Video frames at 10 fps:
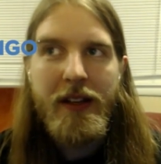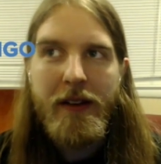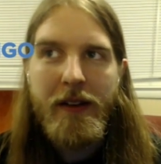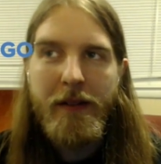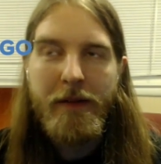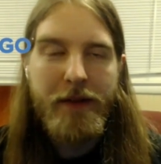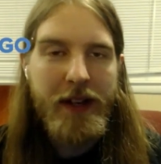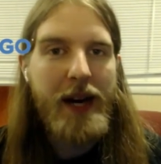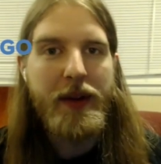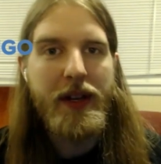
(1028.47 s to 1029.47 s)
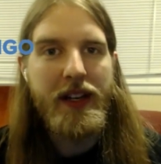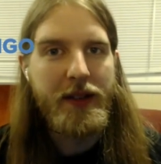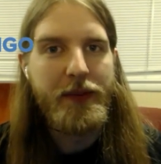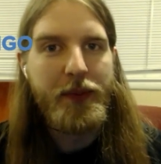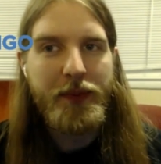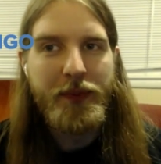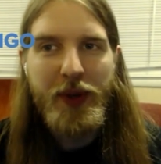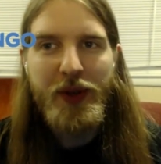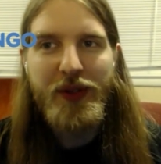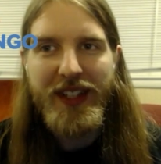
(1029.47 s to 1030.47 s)
phenomena
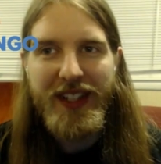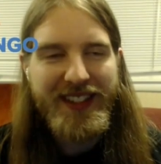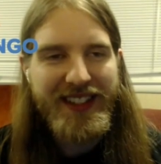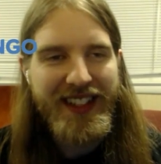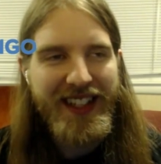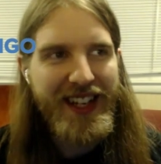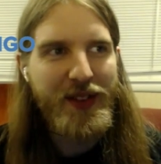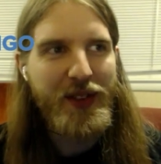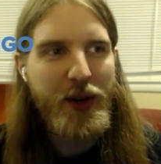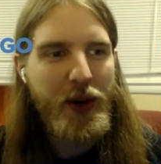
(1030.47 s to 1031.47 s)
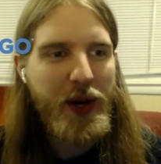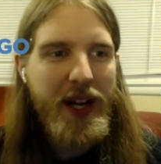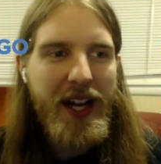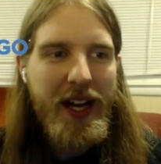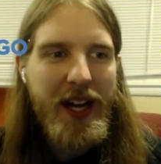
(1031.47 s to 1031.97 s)
movies, even though it wasn't